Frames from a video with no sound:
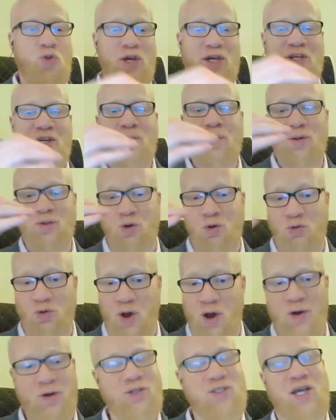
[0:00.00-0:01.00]
to waking up on the
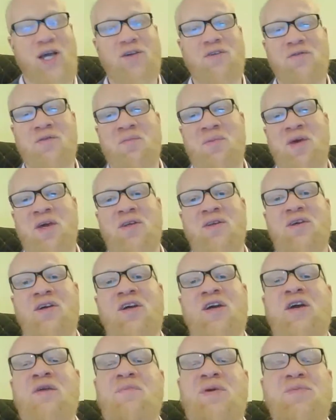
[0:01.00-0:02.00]
wrong side of the bed.
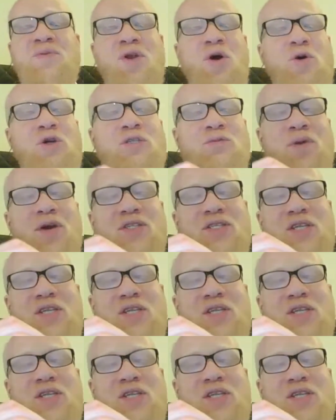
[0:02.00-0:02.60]
People always